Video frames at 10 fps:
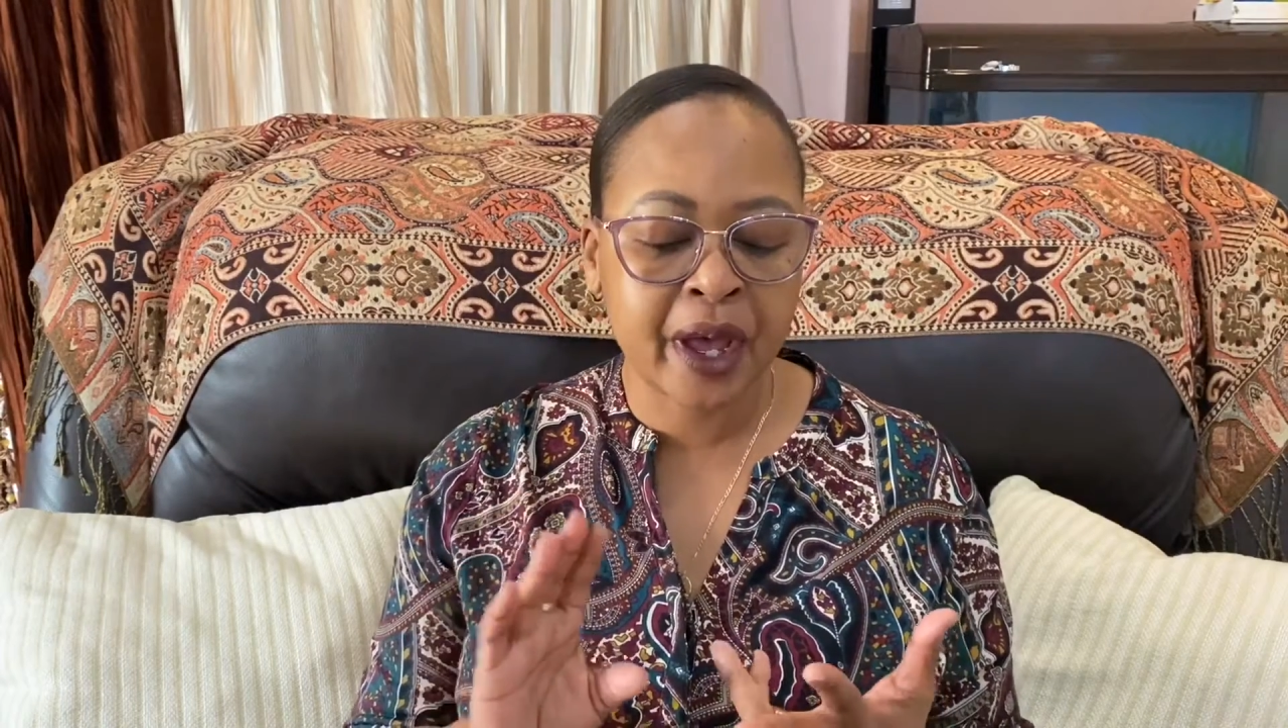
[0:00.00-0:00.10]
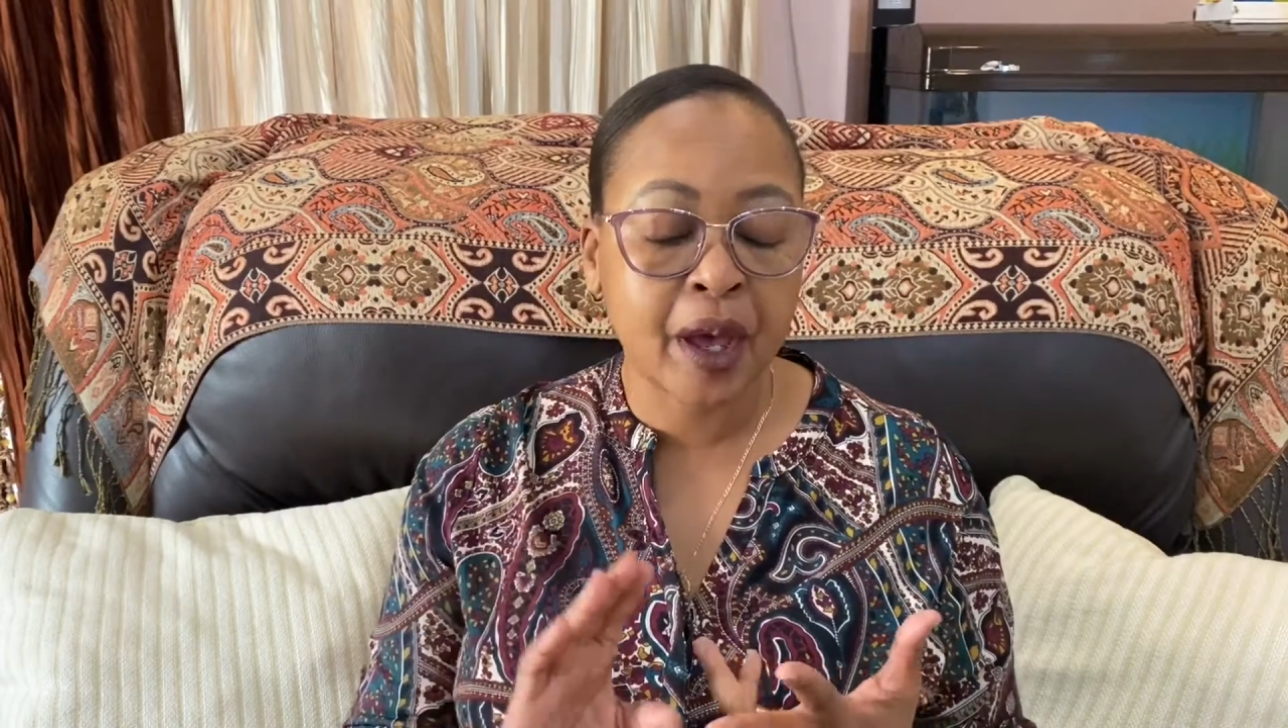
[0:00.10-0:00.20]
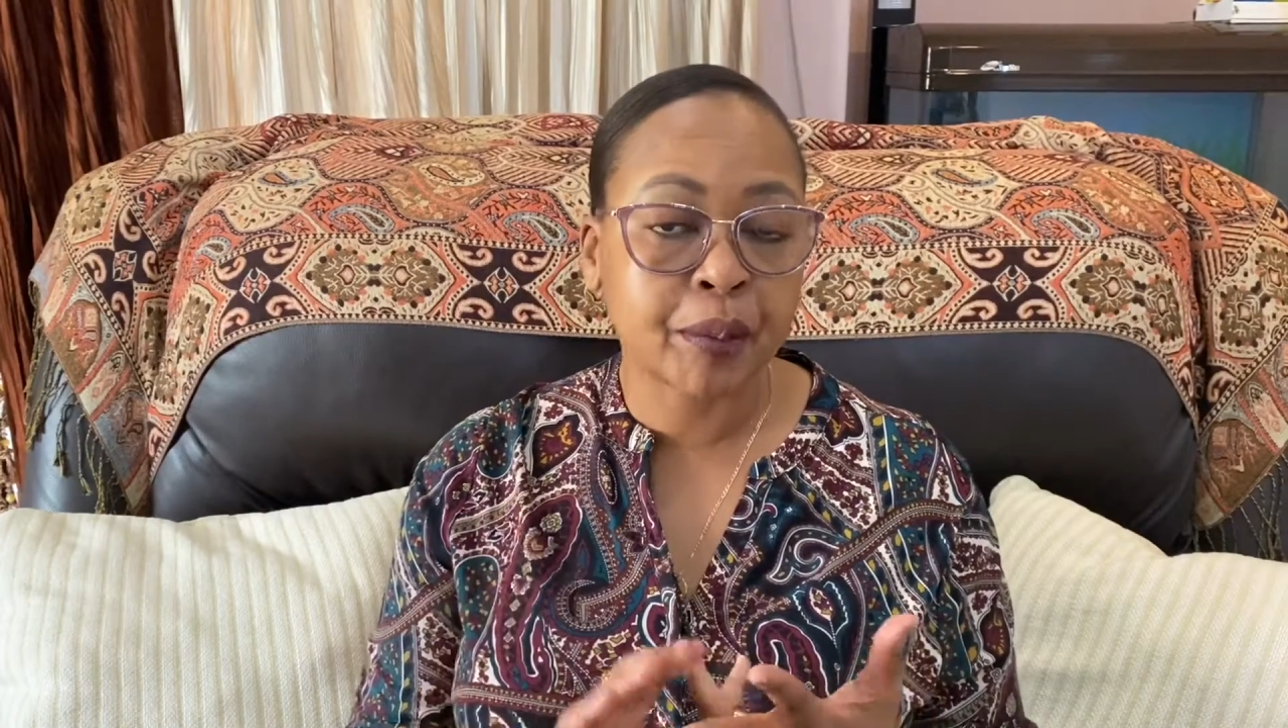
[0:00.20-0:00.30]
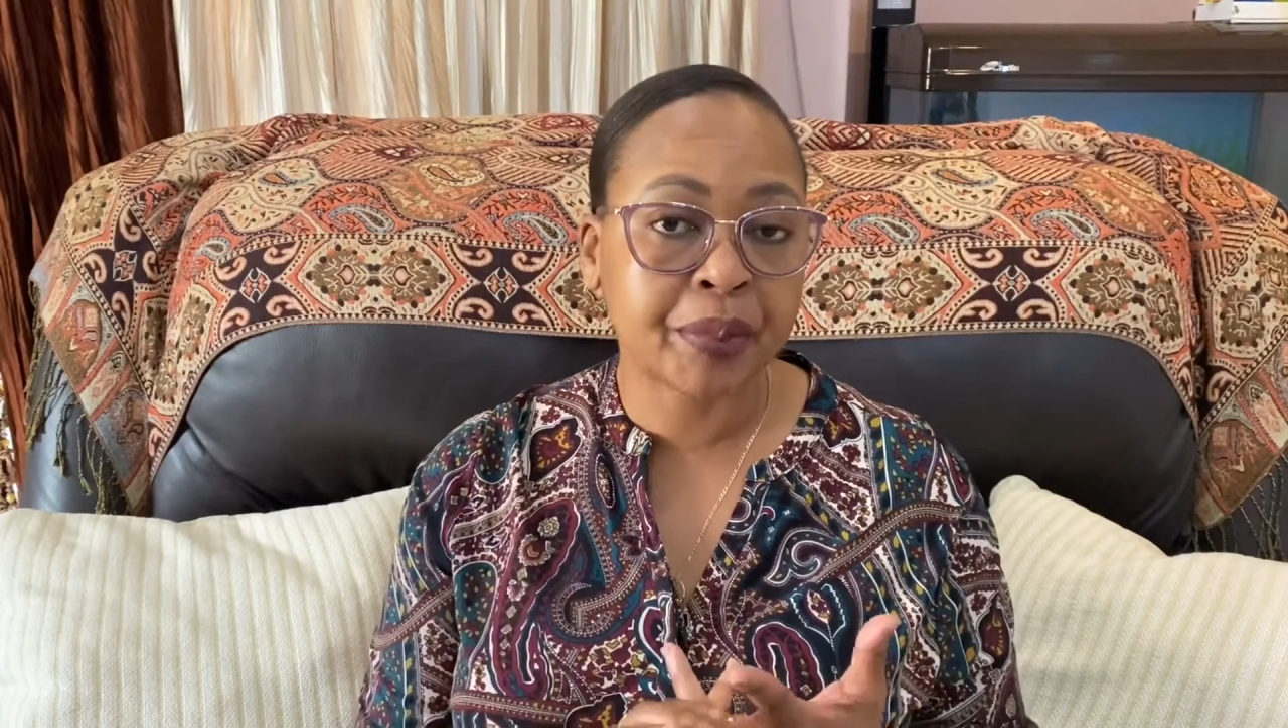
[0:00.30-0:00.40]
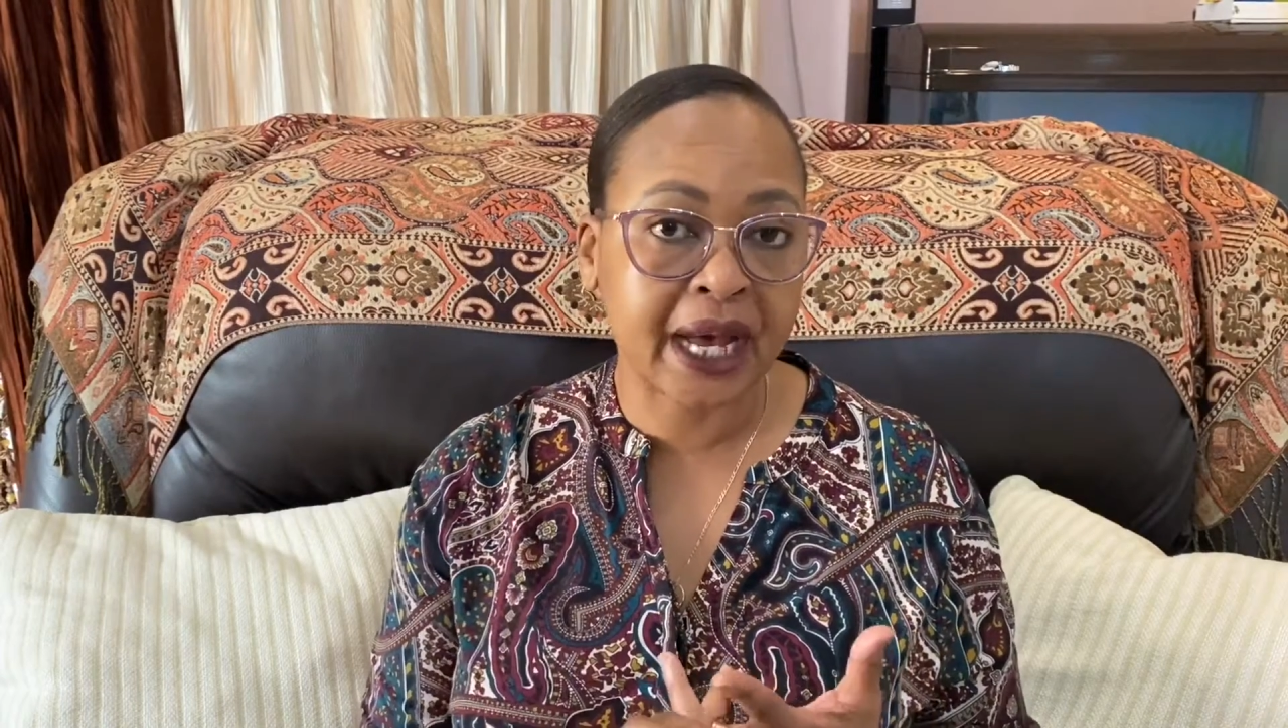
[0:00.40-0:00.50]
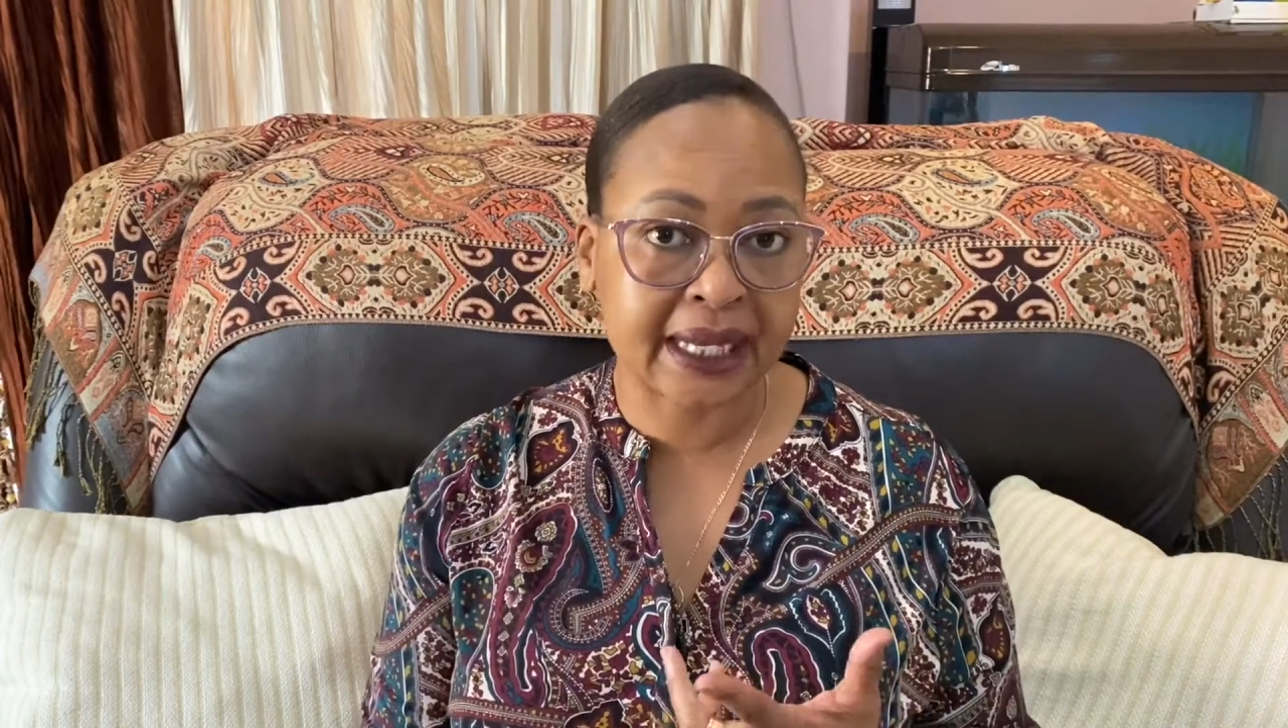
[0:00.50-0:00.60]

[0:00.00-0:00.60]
by